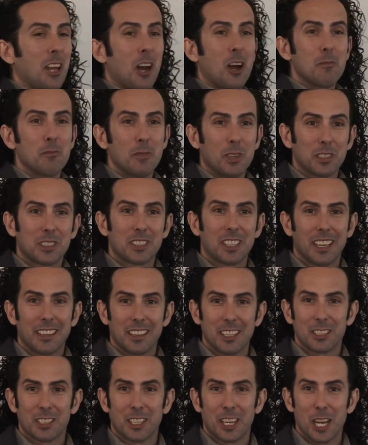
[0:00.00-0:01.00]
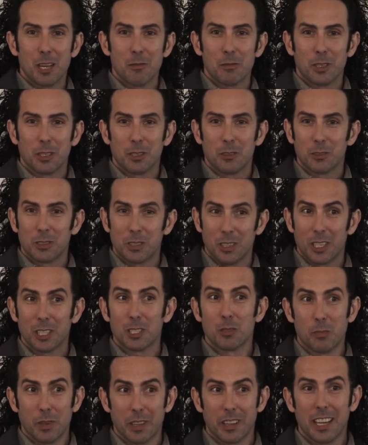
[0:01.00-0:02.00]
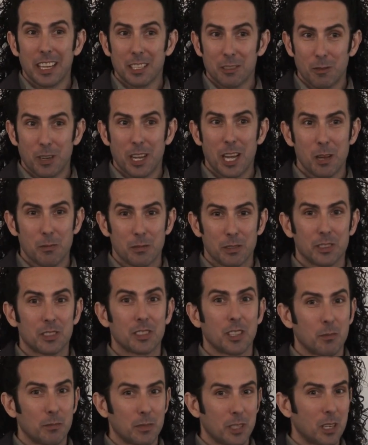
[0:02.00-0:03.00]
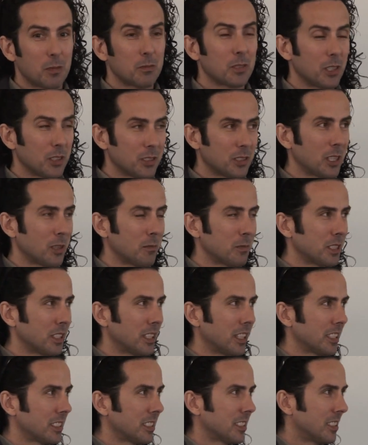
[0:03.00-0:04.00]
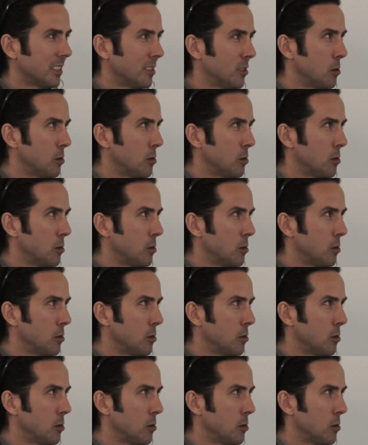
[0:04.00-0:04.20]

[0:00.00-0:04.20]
I'm not saying that's going to happen on all sites, but that's what happens sometimes on some sites.